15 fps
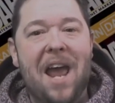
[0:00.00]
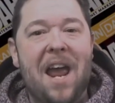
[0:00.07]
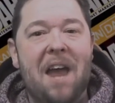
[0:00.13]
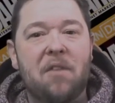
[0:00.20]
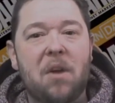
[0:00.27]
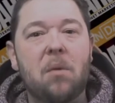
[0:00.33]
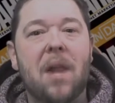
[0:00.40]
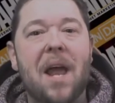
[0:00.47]

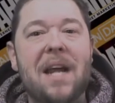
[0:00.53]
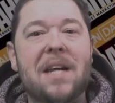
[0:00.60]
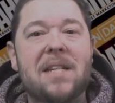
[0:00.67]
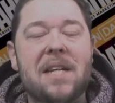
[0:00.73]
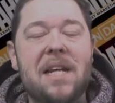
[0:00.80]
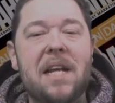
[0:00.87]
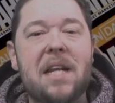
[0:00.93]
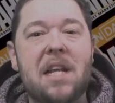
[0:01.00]
if you like
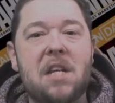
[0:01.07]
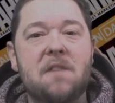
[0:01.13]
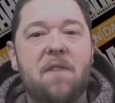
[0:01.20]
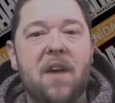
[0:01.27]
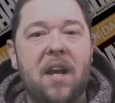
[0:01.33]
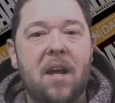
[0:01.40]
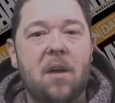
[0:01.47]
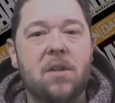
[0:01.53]
seeing these
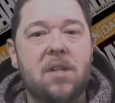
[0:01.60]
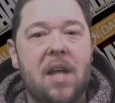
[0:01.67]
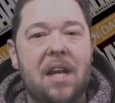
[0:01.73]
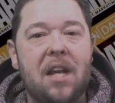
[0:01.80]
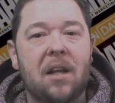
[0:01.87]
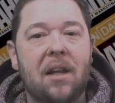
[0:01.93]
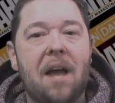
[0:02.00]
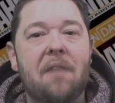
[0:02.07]
videos
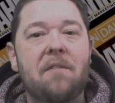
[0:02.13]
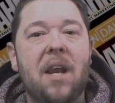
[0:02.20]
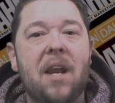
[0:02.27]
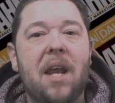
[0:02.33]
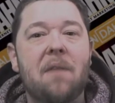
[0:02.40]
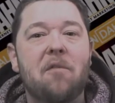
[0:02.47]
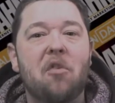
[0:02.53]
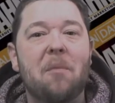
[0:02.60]
and you love
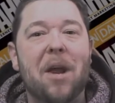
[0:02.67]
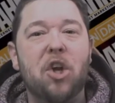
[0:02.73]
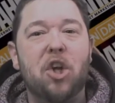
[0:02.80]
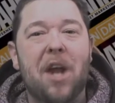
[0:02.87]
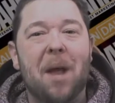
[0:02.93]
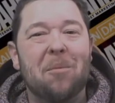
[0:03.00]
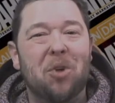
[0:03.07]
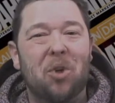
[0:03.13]
getting information
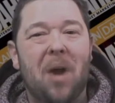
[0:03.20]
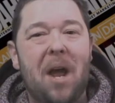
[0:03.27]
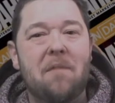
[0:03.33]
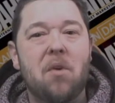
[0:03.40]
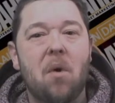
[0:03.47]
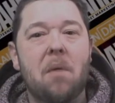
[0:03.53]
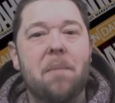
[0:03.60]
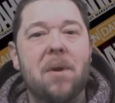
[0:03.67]
to help
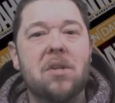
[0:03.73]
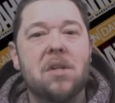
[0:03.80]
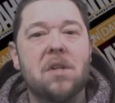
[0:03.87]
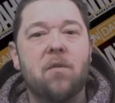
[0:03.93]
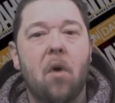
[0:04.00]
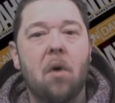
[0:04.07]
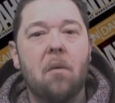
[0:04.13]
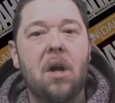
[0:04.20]
drive your business
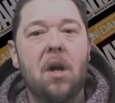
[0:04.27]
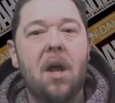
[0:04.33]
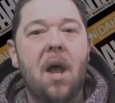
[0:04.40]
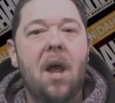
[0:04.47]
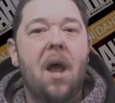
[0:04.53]
forward,